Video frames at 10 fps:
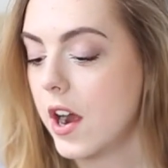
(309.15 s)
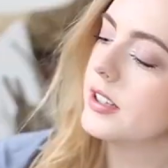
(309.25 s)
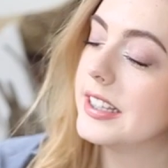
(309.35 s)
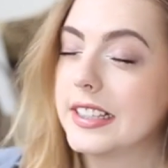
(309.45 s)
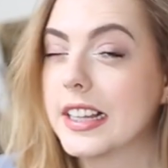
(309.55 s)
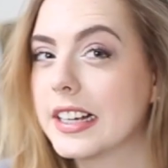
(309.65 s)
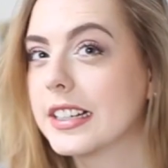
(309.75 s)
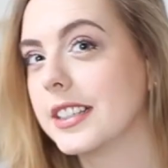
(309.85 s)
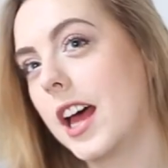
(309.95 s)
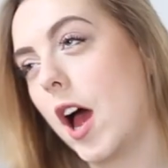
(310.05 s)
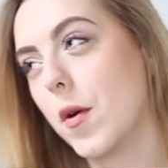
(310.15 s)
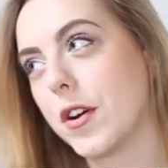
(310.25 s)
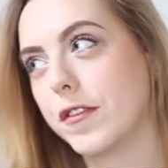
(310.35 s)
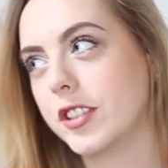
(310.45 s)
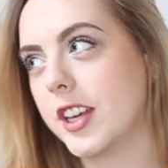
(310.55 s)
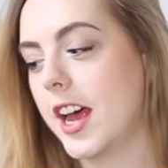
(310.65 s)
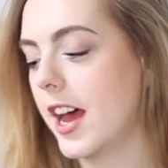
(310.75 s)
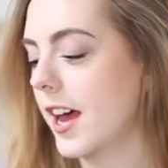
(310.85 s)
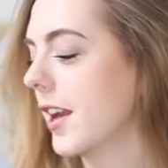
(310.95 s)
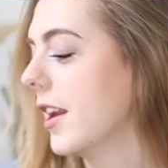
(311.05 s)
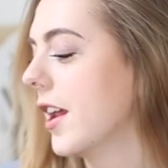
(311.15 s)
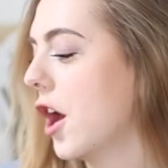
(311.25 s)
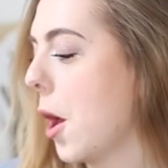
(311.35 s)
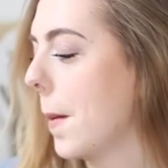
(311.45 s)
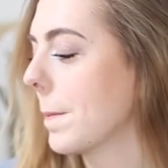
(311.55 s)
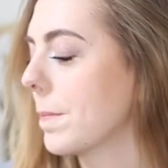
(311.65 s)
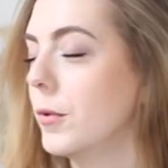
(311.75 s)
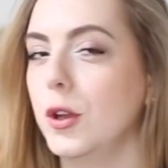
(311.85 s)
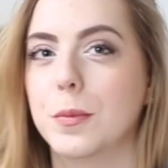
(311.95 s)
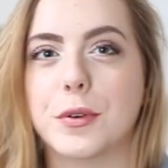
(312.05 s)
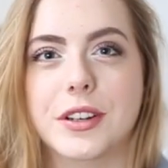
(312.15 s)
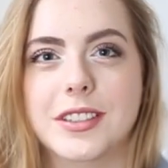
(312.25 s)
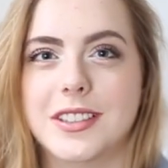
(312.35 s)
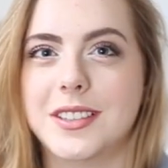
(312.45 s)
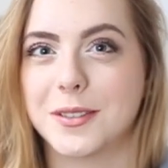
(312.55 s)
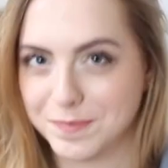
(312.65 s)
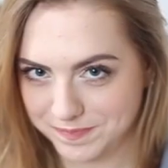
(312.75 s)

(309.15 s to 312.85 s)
6 out of 10 blueberries.